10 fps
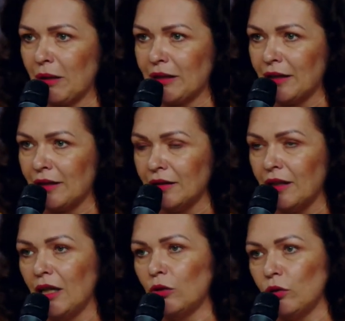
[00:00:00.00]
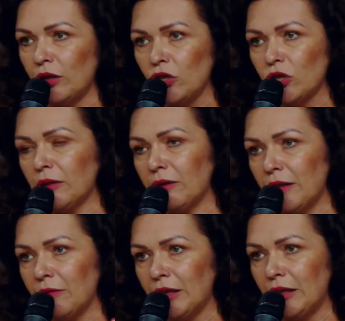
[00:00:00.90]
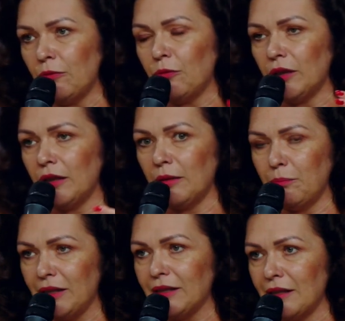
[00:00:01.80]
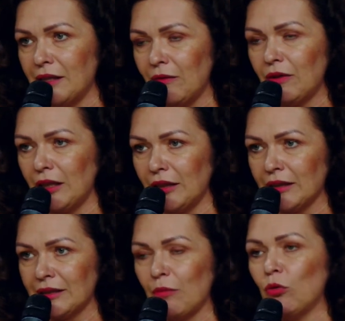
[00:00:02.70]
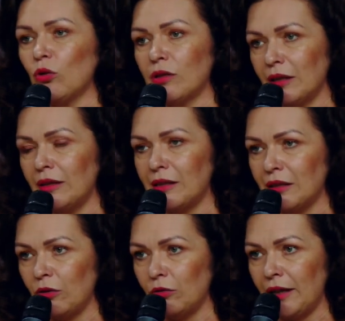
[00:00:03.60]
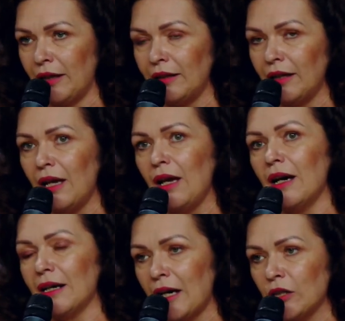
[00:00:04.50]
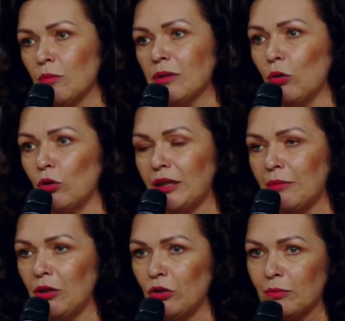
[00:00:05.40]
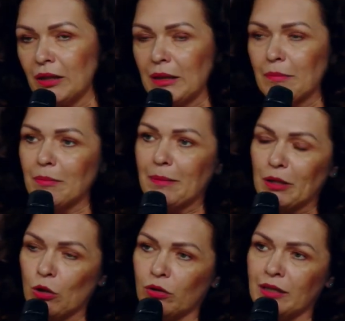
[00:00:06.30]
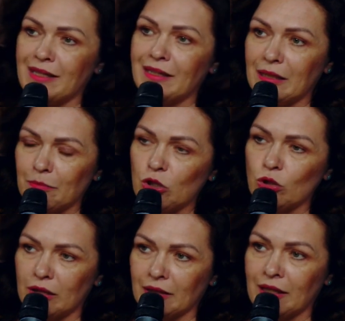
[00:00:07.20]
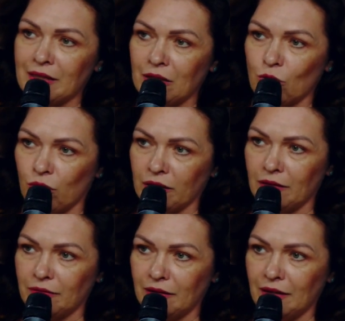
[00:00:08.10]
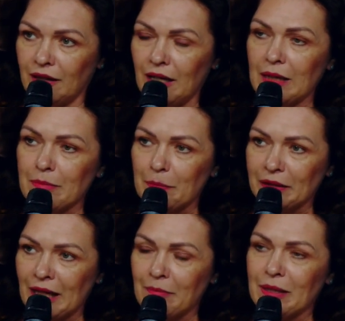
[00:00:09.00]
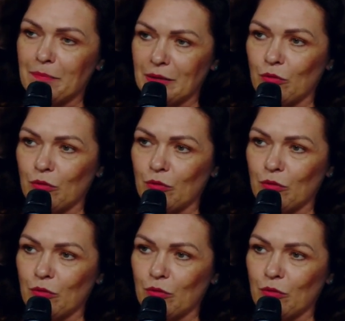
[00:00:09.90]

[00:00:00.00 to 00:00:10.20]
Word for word: We had volunteers from uh, Kiev. Uh, these were owners of businesses and they were carrying those wounded uh, uh evacuees.